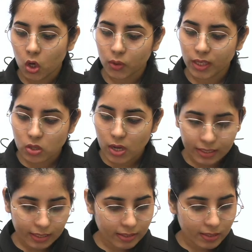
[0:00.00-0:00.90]
Okay. So I
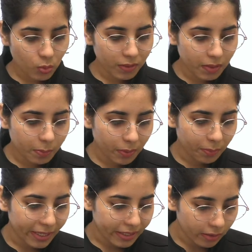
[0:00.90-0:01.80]
think this one will be
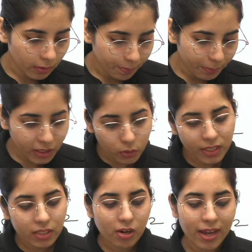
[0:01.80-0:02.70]
better, but you
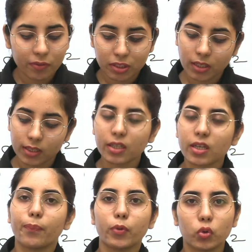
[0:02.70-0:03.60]
can try with the other
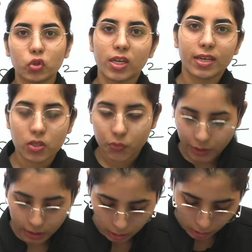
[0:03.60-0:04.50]
approach as
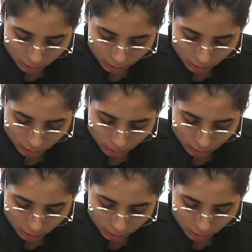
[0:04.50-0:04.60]
well.